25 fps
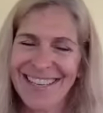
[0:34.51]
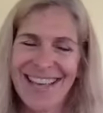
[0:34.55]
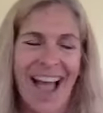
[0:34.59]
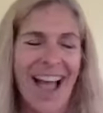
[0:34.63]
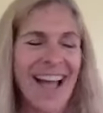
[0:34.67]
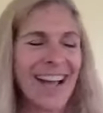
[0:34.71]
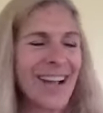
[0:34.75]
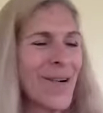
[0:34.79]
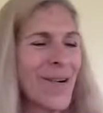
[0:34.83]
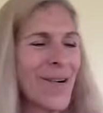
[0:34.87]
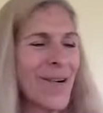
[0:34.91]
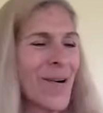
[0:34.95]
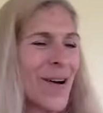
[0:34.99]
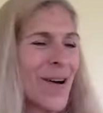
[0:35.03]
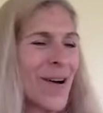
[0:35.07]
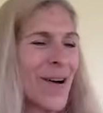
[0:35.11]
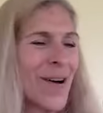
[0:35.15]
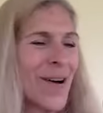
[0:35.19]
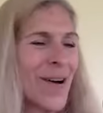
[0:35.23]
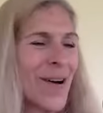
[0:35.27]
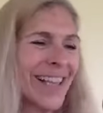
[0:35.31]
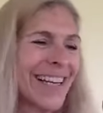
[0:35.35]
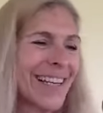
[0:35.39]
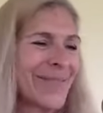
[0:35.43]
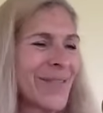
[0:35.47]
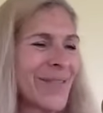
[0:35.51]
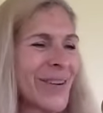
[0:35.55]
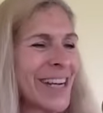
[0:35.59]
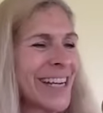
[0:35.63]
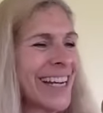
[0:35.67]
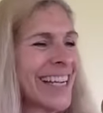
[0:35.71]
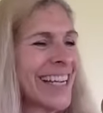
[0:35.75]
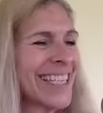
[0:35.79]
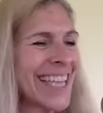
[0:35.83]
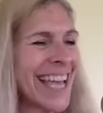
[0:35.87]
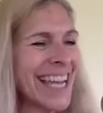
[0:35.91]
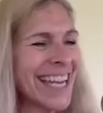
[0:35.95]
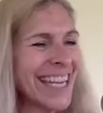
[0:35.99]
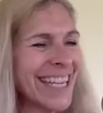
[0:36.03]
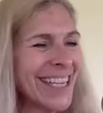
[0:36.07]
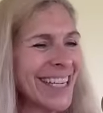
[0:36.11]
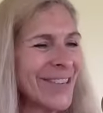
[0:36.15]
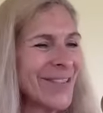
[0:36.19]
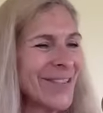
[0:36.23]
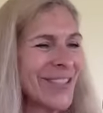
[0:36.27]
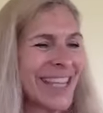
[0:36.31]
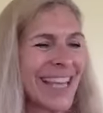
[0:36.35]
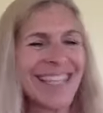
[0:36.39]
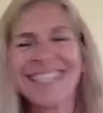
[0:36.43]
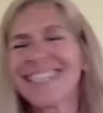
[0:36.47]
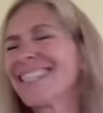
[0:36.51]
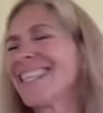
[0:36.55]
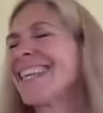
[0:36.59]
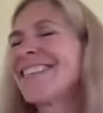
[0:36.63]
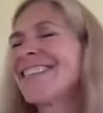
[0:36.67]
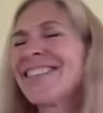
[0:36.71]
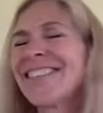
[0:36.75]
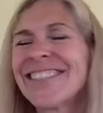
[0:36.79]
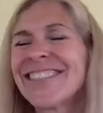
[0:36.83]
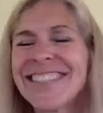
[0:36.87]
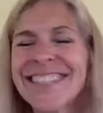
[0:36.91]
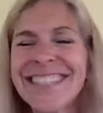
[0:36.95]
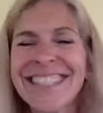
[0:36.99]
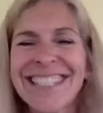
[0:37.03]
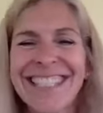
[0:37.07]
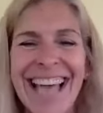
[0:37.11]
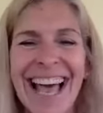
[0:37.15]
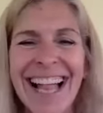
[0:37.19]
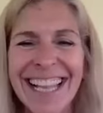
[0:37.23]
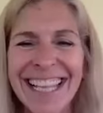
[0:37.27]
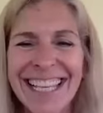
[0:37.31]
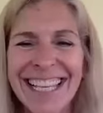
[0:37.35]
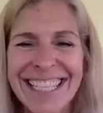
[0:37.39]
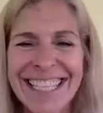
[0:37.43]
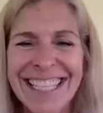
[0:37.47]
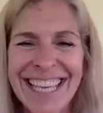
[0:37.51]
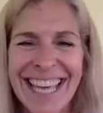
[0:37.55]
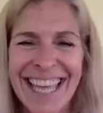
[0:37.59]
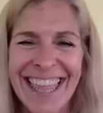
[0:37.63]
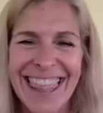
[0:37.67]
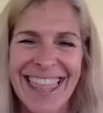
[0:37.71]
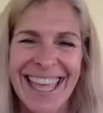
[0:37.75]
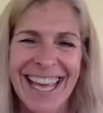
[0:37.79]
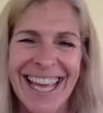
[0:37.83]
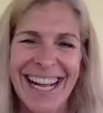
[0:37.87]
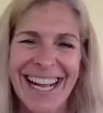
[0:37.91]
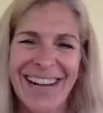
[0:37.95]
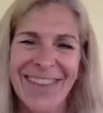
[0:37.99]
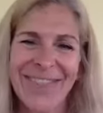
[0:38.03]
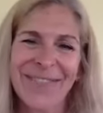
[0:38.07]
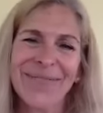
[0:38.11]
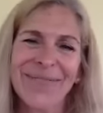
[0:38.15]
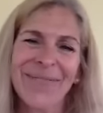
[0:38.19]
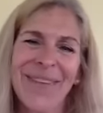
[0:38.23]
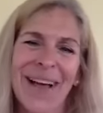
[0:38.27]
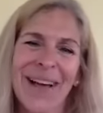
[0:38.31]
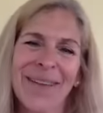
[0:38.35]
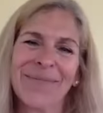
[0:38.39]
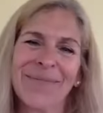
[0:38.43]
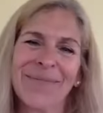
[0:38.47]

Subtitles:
I call it, what did I say to you? Sensational salads, I think I'm